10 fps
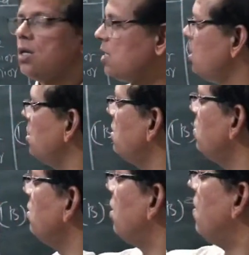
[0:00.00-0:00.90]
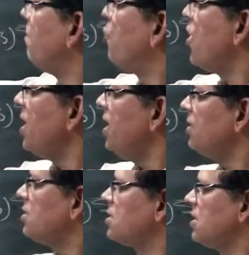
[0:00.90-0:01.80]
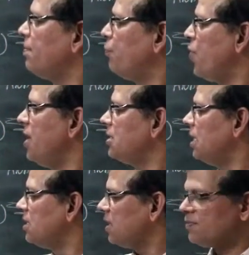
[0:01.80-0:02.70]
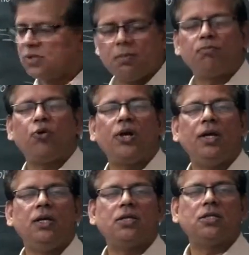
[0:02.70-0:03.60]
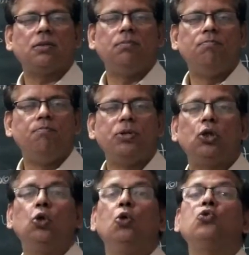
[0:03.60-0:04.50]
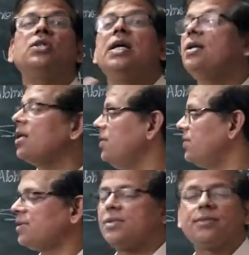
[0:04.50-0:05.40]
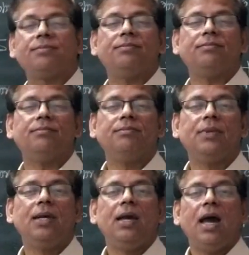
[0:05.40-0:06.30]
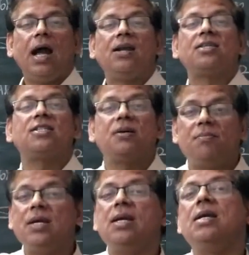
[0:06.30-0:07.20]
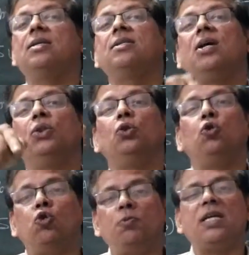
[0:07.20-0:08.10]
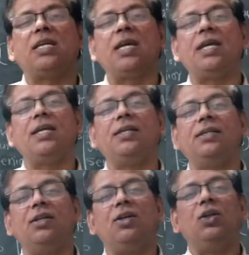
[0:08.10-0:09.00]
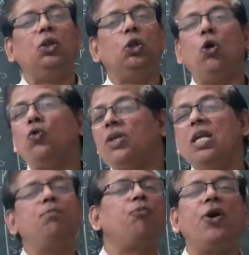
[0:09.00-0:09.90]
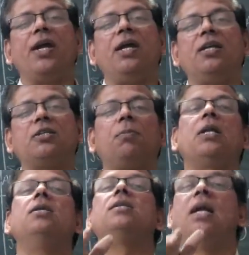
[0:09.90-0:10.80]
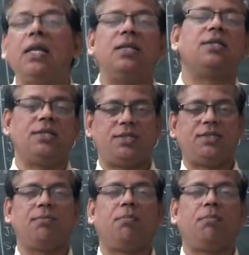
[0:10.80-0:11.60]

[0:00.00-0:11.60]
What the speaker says: in points, subpoints and sub-subpoints with no sentence. And summary is the note making not in points but in sentences.